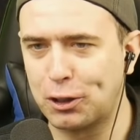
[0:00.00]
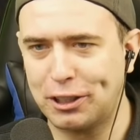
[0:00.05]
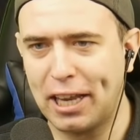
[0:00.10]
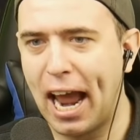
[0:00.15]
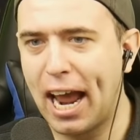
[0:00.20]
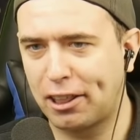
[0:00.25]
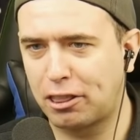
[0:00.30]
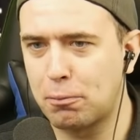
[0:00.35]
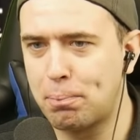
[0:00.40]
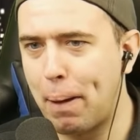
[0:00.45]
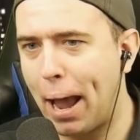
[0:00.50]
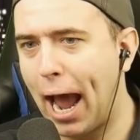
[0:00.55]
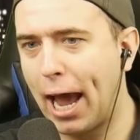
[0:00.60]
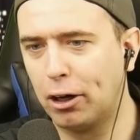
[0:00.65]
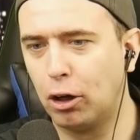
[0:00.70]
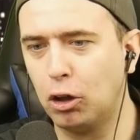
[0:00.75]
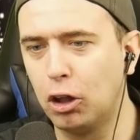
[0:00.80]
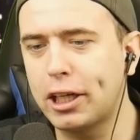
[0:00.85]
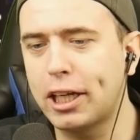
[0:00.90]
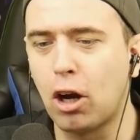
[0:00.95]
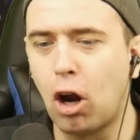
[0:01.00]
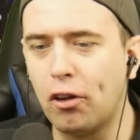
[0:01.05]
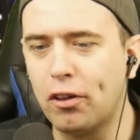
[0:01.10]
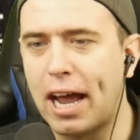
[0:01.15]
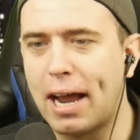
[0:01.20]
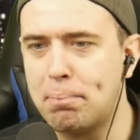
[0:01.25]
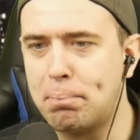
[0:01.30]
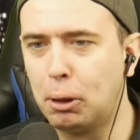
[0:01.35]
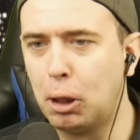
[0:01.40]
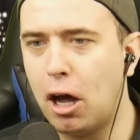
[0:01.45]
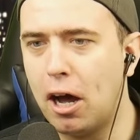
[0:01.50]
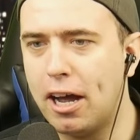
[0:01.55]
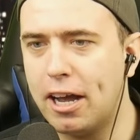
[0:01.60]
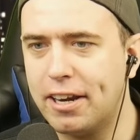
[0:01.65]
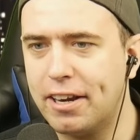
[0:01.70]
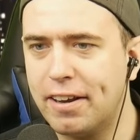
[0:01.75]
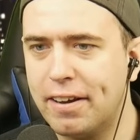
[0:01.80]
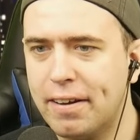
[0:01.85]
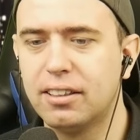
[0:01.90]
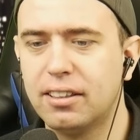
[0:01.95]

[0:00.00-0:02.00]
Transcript: death battle. Look at all that blood.